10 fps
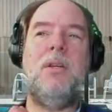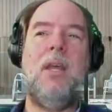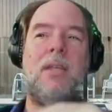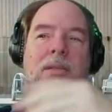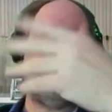
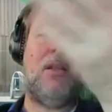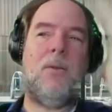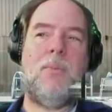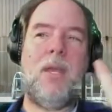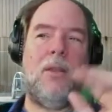This is a
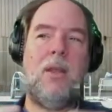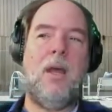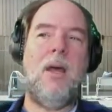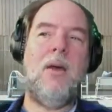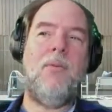little bit
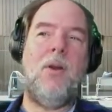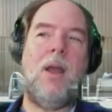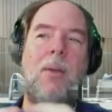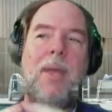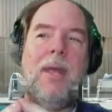of
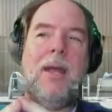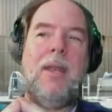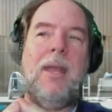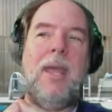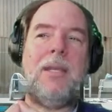where I'm at
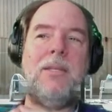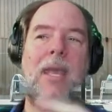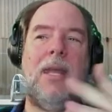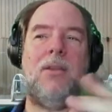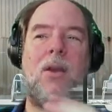on X
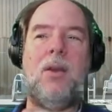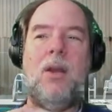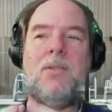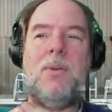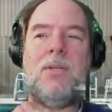at Dark
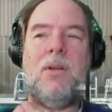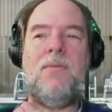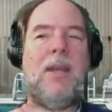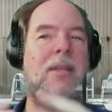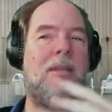Arts
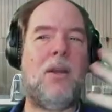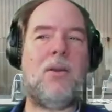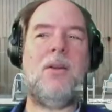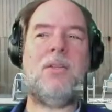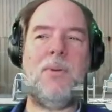Wizard. Find the
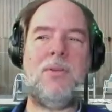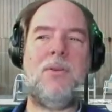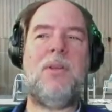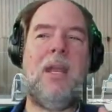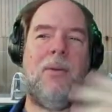Dark Arts
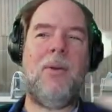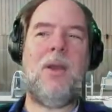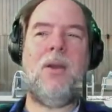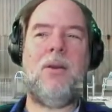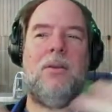Wizard
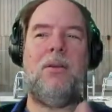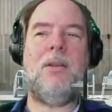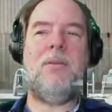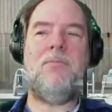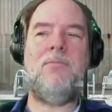anywhere you
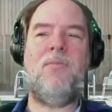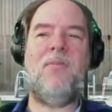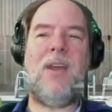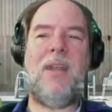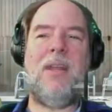can
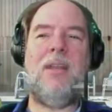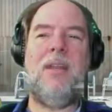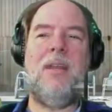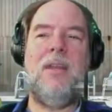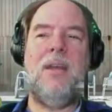find it,
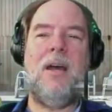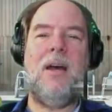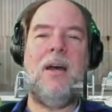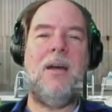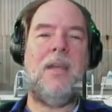
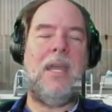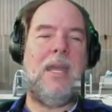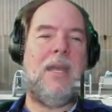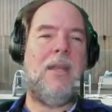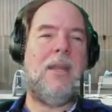
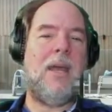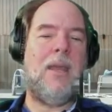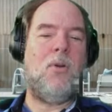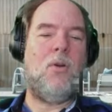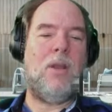and
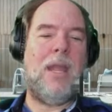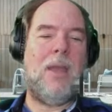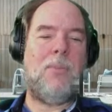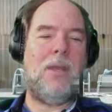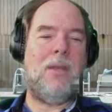I'm more than
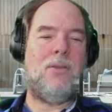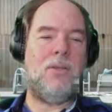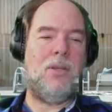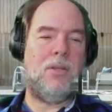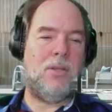happy
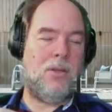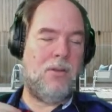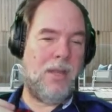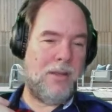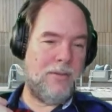to
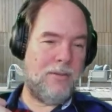do that.